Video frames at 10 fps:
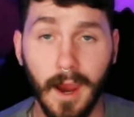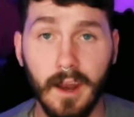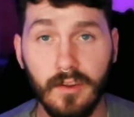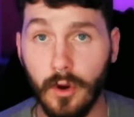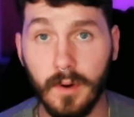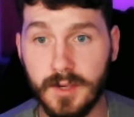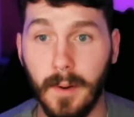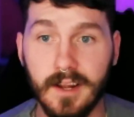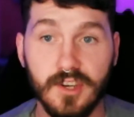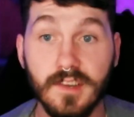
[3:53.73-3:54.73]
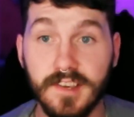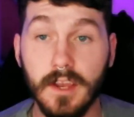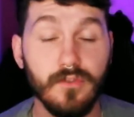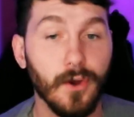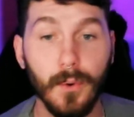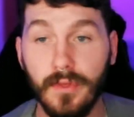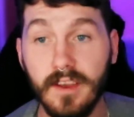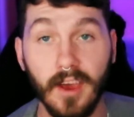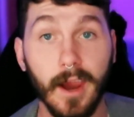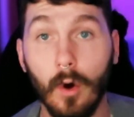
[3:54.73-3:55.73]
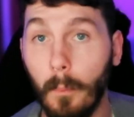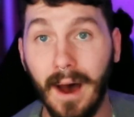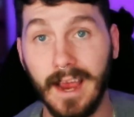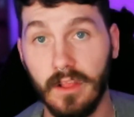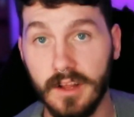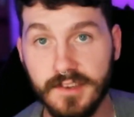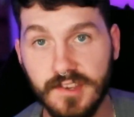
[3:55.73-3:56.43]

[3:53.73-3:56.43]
and new expansions into the Taiyo pilots.